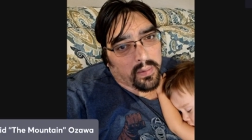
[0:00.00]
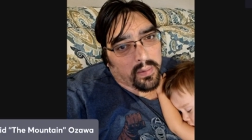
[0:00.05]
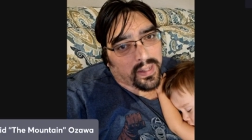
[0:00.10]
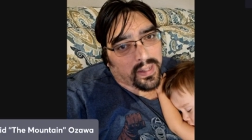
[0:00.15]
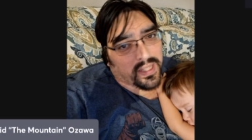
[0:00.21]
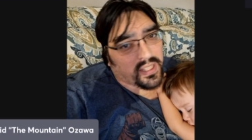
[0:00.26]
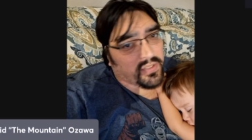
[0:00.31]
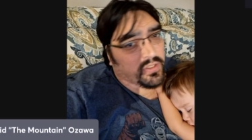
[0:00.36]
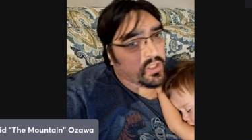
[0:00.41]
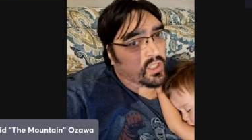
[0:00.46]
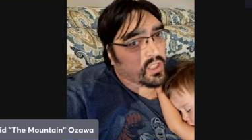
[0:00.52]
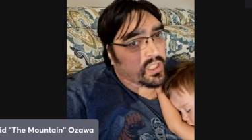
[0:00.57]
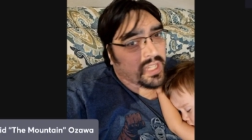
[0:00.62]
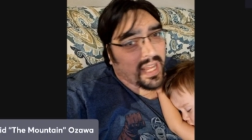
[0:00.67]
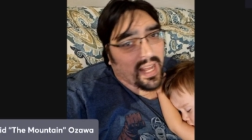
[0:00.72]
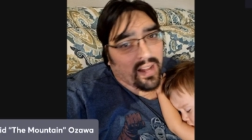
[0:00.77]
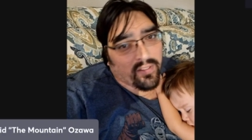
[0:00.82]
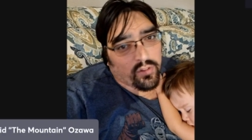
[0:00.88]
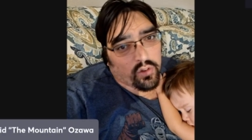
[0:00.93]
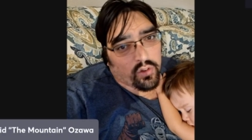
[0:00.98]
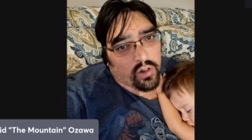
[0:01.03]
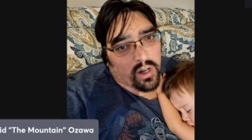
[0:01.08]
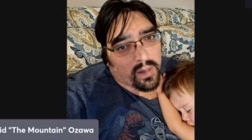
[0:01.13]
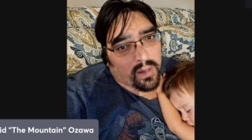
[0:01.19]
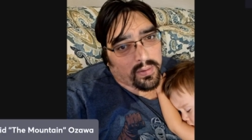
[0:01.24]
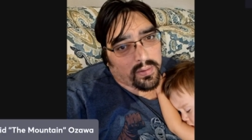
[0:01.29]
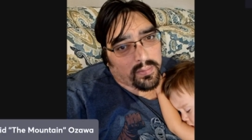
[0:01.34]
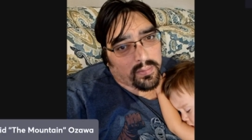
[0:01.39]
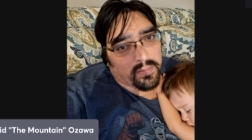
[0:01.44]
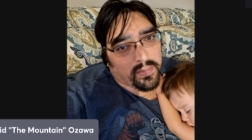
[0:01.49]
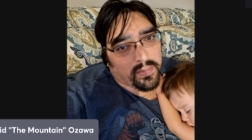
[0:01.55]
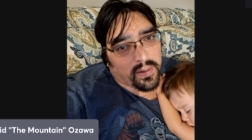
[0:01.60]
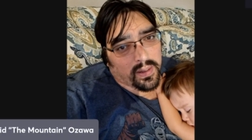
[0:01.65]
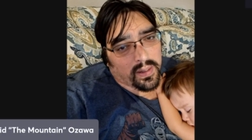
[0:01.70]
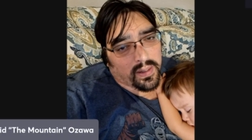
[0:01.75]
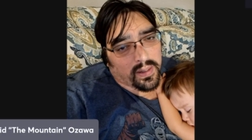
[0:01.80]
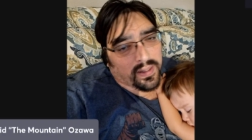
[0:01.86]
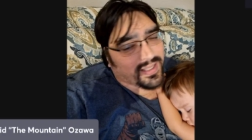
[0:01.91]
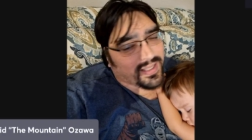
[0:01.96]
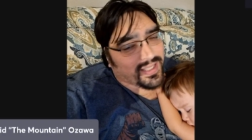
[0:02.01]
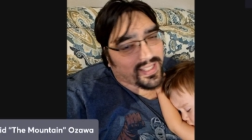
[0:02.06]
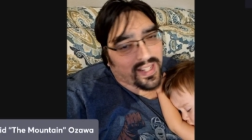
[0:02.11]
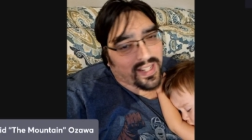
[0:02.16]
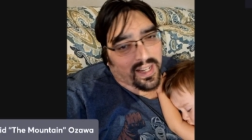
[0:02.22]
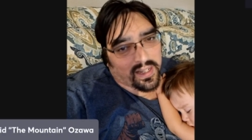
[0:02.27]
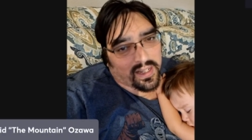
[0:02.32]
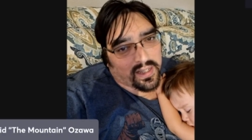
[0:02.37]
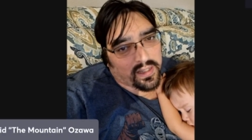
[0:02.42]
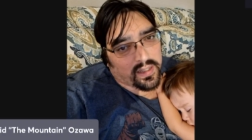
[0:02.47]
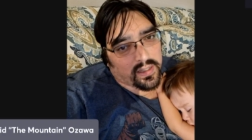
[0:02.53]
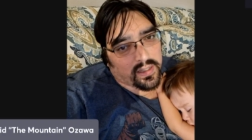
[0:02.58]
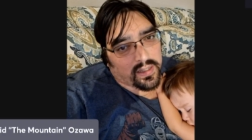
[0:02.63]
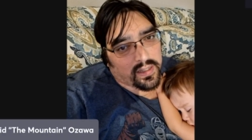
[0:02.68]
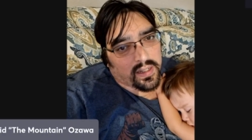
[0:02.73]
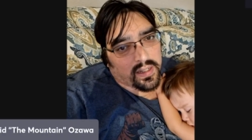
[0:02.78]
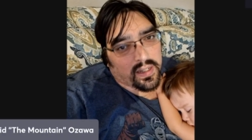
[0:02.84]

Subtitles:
because if you just half drop him, it's not good.